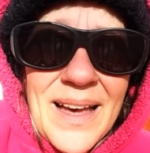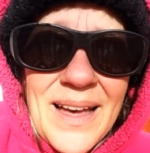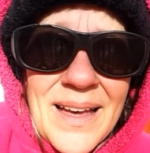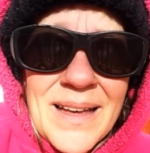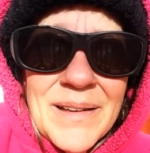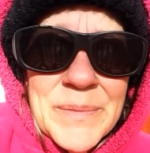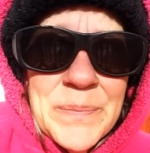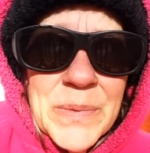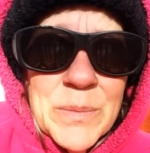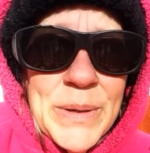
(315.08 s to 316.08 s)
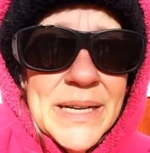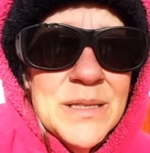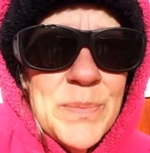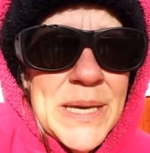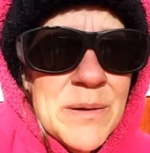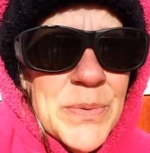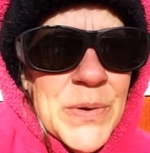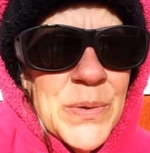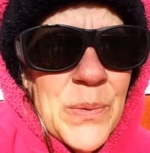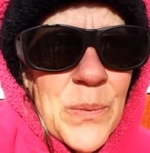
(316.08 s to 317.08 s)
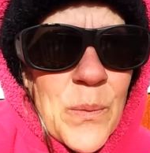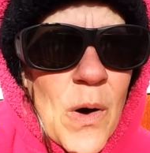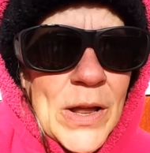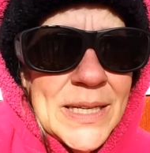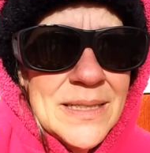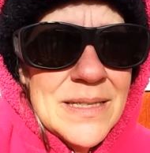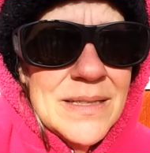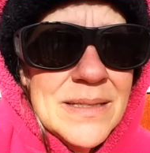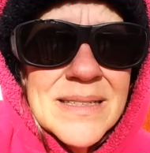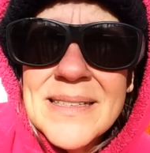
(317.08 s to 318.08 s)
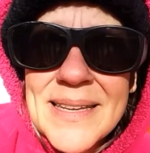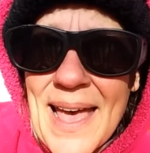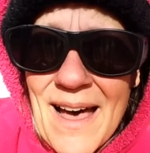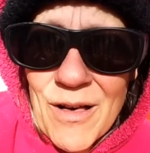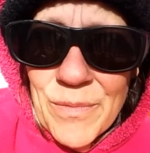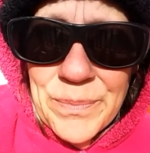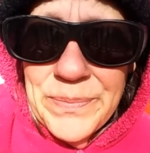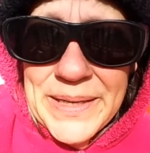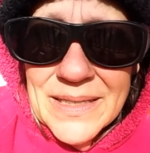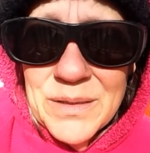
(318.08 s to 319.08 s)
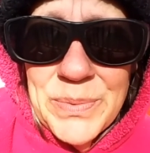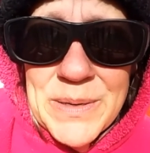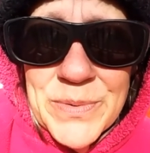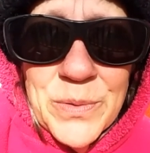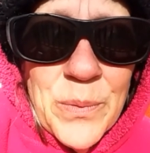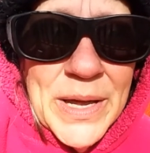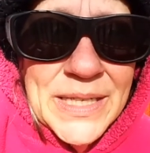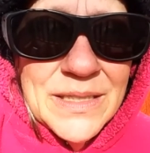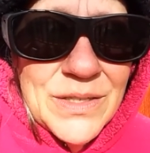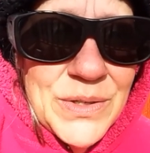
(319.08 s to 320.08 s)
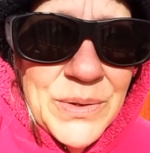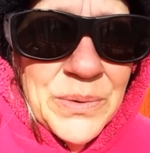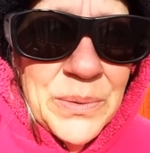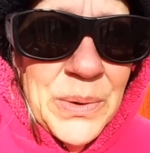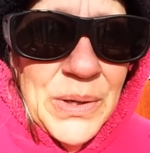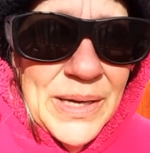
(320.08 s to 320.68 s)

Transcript: Um, because people wanted to help, because people wanted to